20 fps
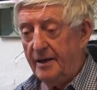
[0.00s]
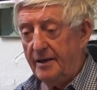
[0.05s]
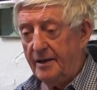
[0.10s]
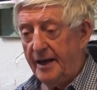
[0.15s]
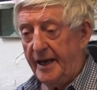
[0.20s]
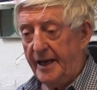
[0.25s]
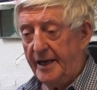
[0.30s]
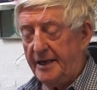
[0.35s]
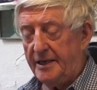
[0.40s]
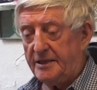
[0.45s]

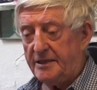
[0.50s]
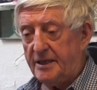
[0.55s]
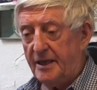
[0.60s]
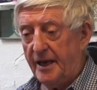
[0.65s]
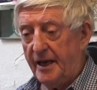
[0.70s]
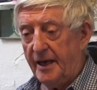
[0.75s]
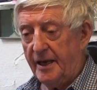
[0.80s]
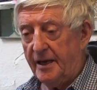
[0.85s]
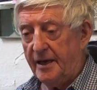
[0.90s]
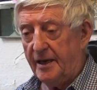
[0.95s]
Ladies
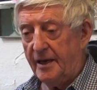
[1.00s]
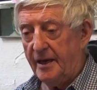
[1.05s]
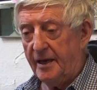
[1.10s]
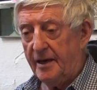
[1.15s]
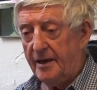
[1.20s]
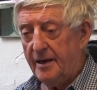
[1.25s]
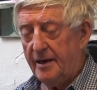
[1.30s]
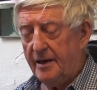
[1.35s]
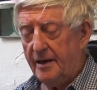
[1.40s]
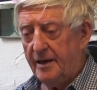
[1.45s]
like
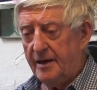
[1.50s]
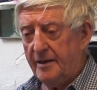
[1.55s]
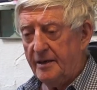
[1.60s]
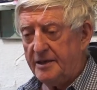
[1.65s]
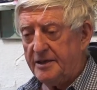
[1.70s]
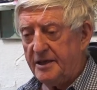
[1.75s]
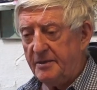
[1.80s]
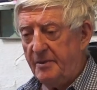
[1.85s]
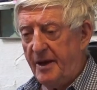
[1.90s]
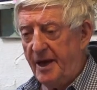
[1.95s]

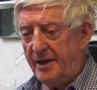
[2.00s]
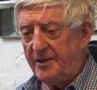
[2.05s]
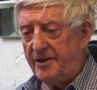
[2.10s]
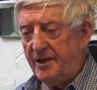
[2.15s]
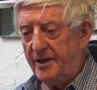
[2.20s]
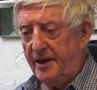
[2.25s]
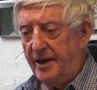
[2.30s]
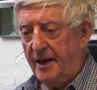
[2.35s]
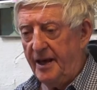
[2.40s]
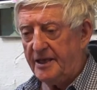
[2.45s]

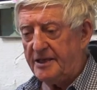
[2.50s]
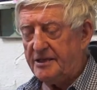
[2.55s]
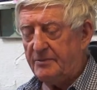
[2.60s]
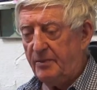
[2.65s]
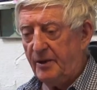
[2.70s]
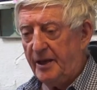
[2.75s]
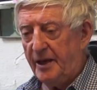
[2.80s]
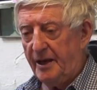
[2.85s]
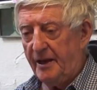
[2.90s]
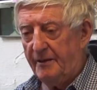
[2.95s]
Samantha
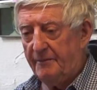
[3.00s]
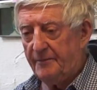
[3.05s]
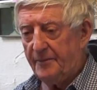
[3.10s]
Espley,